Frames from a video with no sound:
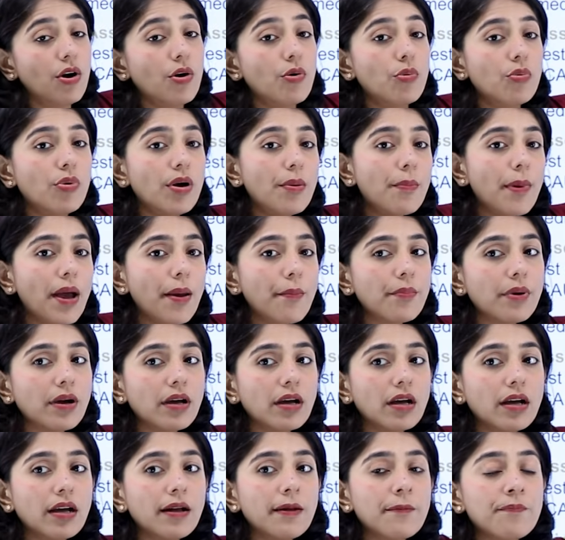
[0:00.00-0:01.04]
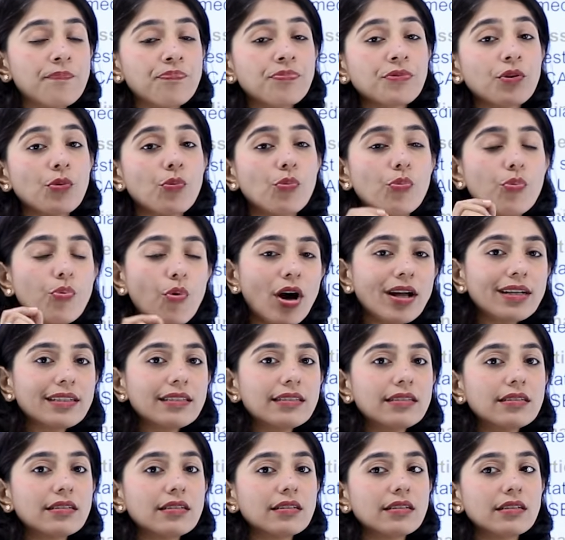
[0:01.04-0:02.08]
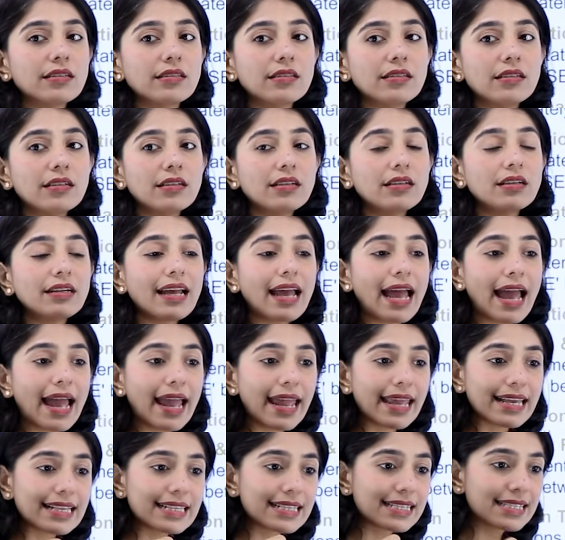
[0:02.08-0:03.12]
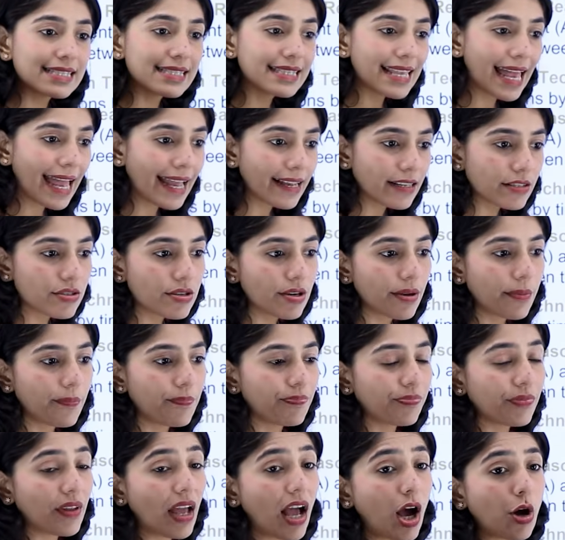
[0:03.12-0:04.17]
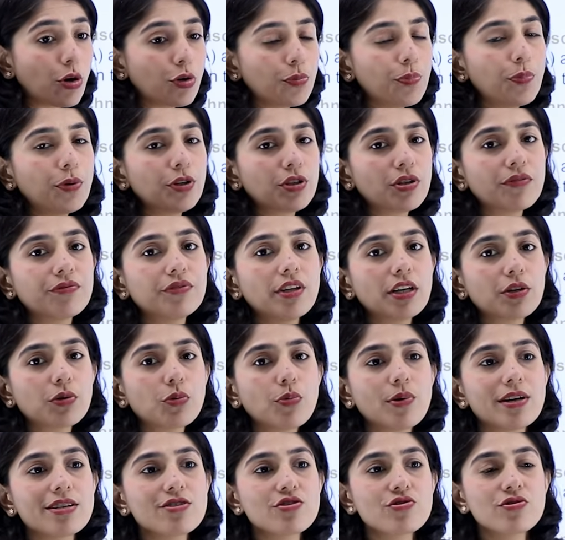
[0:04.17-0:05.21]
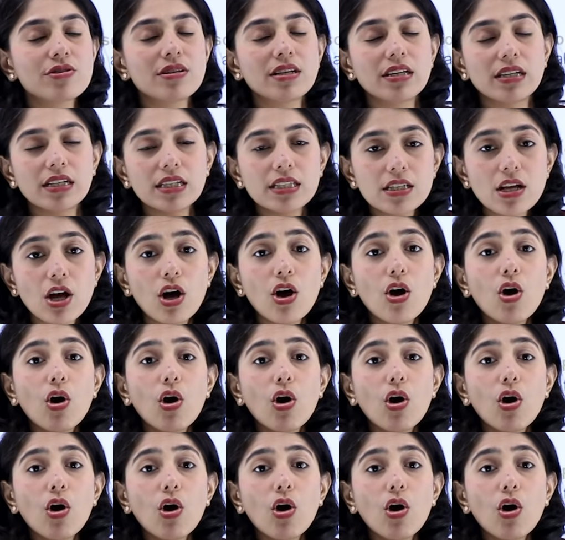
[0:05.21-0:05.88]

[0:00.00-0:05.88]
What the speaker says: remember what the exact output of that question is,